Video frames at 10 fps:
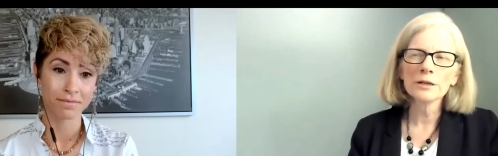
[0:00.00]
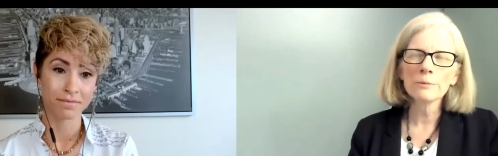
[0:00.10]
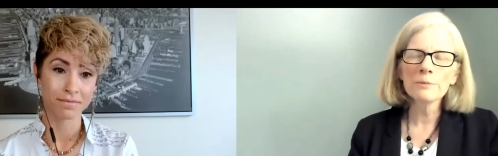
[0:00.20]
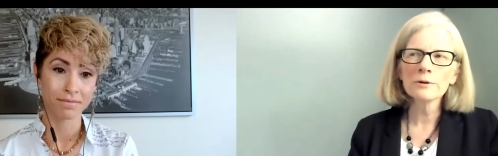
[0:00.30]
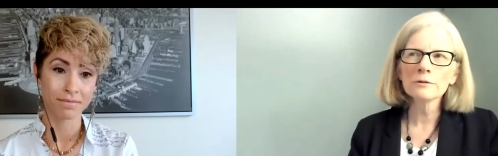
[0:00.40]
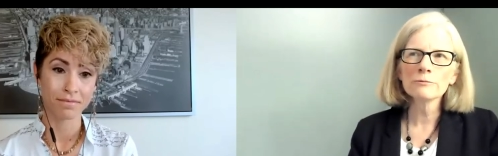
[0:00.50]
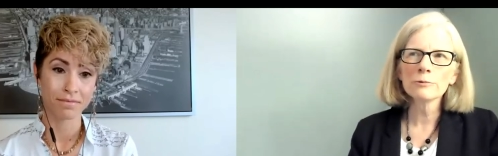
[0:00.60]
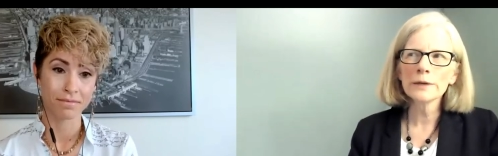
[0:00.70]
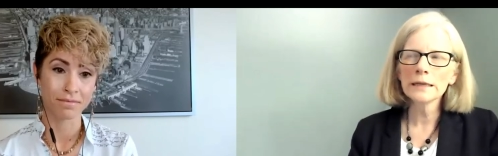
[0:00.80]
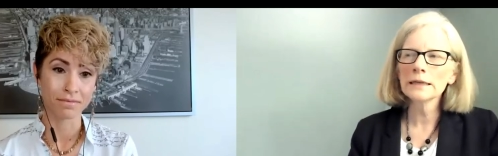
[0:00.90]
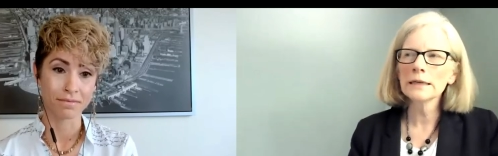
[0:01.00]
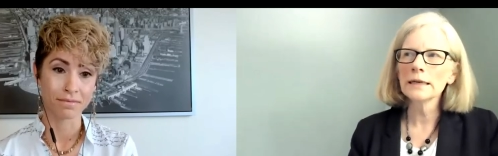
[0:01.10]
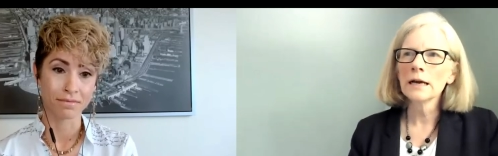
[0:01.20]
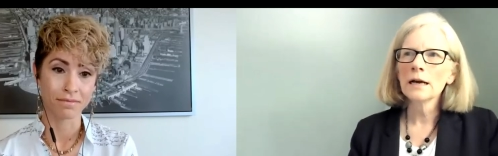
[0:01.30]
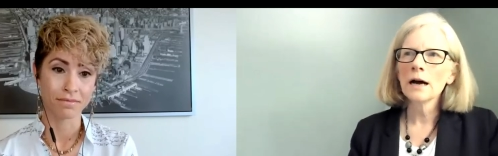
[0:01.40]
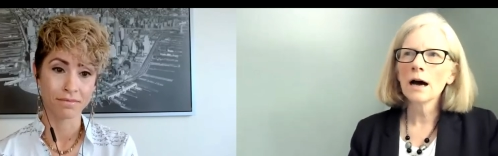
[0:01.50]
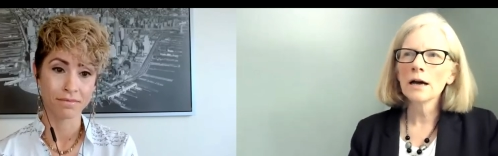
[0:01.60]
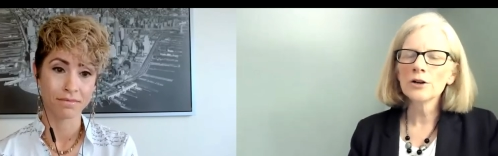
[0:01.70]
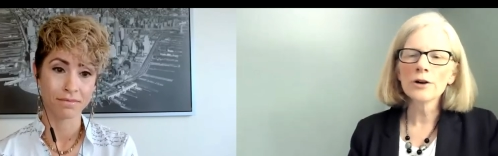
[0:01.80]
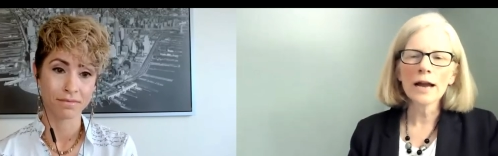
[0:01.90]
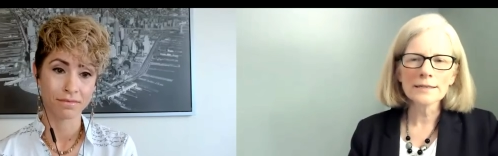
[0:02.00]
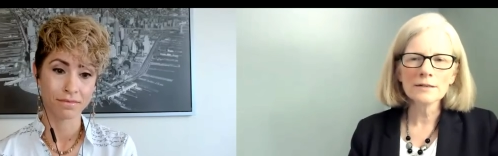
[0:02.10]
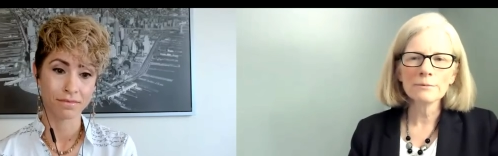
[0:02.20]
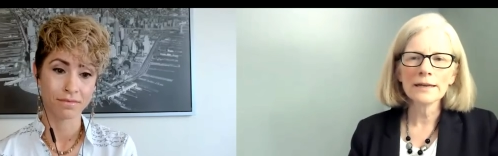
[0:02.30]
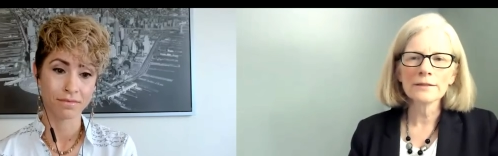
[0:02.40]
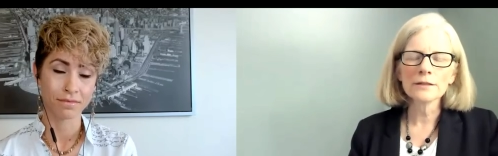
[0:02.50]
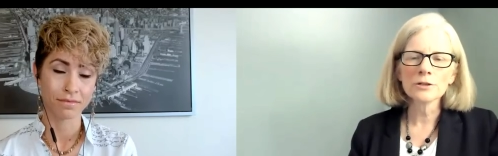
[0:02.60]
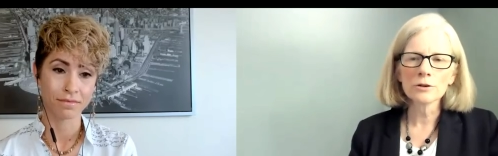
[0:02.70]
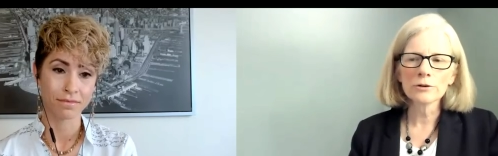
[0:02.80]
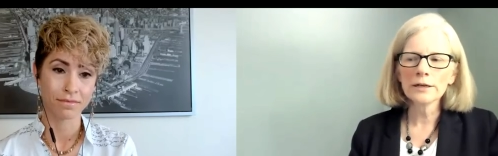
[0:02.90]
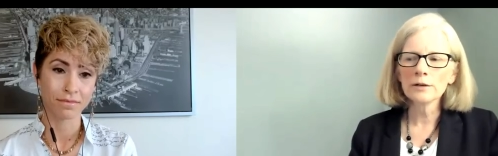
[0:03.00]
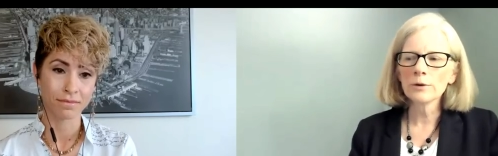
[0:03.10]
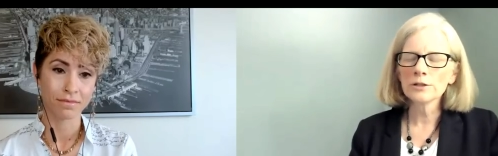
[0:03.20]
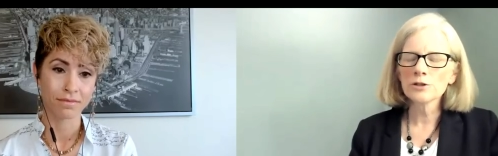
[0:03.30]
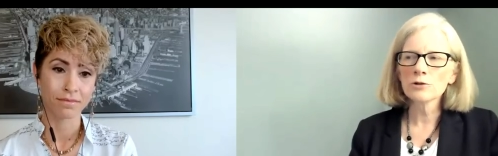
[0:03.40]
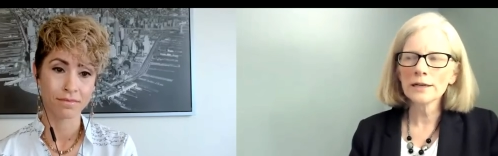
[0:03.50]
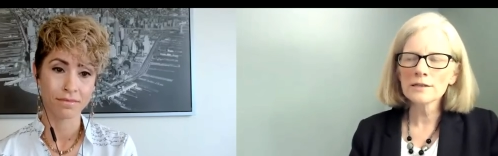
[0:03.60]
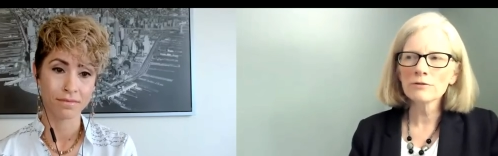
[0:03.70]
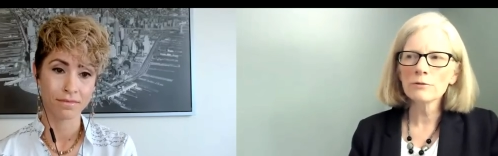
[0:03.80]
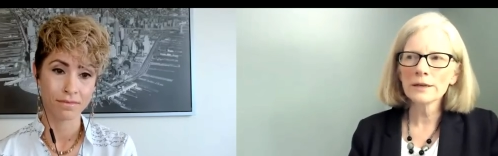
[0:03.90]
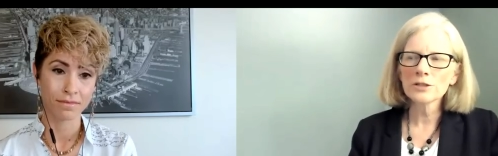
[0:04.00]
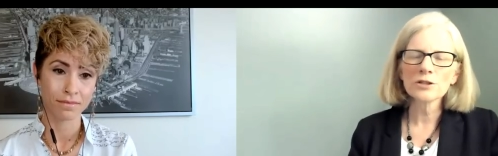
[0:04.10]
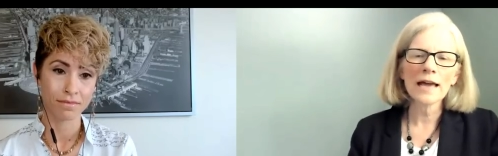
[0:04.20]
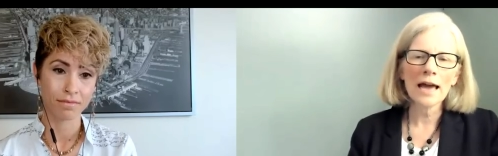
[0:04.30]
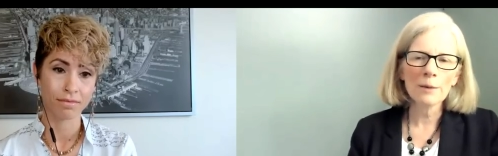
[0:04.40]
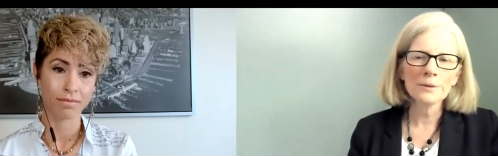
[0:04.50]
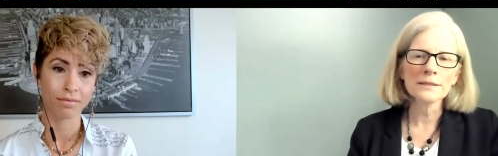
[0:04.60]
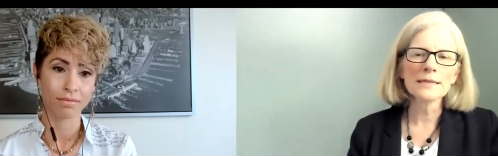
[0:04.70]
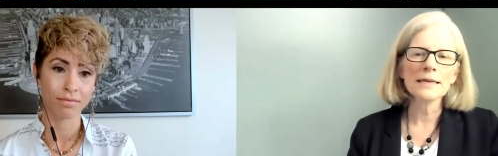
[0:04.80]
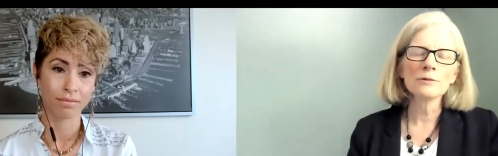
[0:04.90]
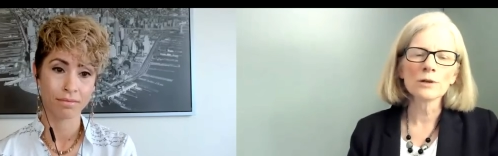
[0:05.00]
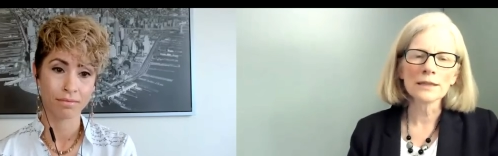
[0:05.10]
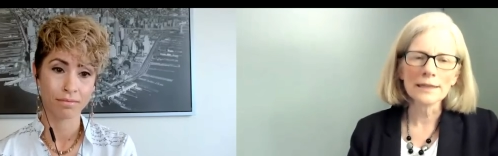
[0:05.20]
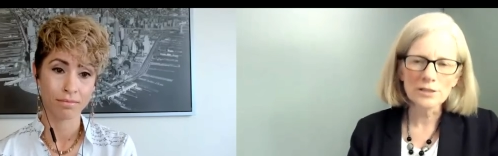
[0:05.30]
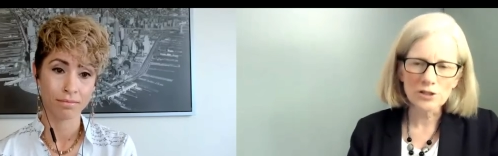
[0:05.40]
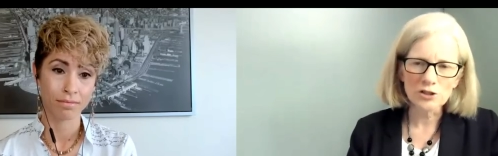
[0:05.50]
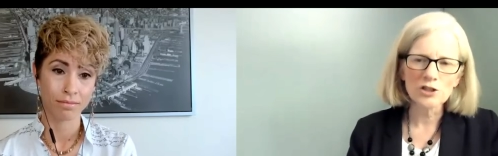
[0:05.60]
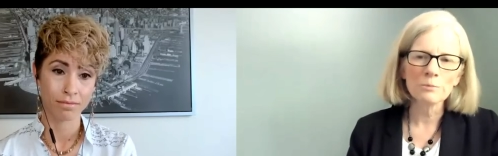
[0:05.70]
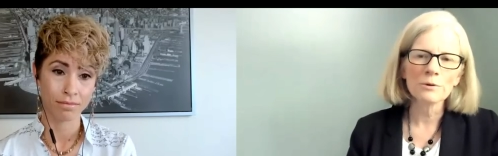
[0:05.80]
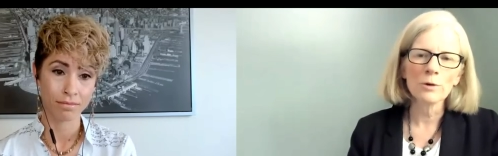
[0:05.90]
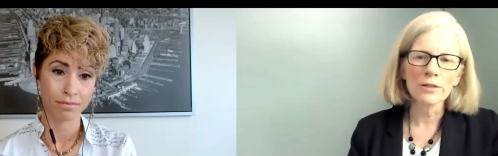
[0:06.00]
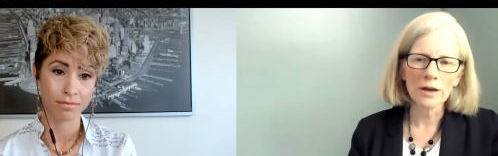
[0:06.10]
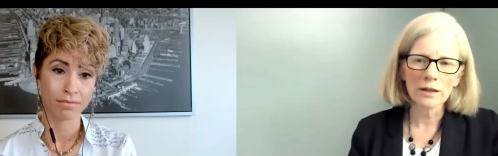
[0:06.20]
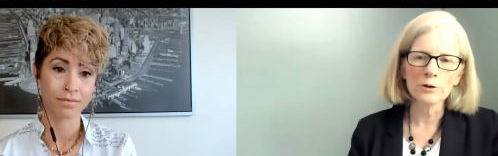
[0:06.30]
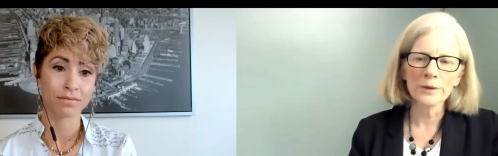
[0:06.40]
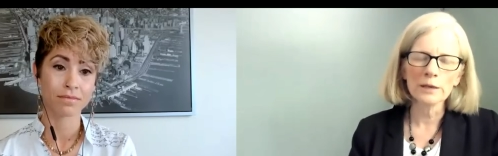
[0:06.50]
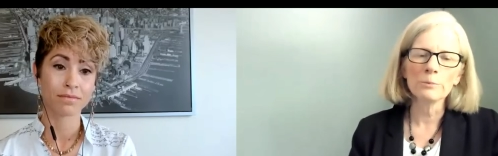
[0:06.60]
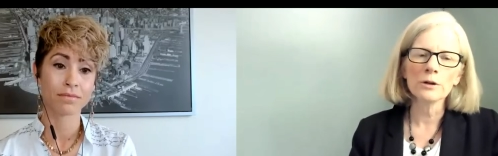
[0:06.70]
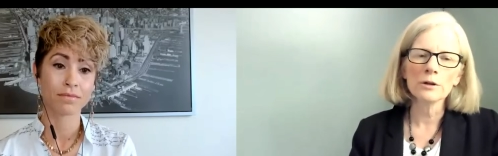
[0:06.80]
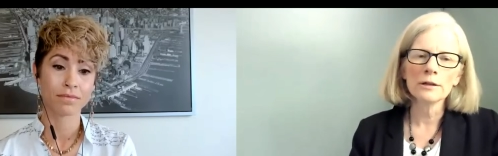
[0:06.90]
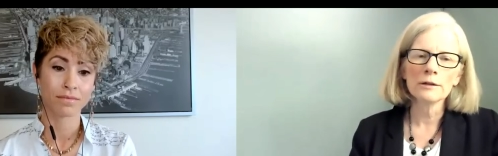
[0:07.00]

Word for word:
Speaker 1: You know, people really underestimate the degree to which transformation happens in relationship with other people.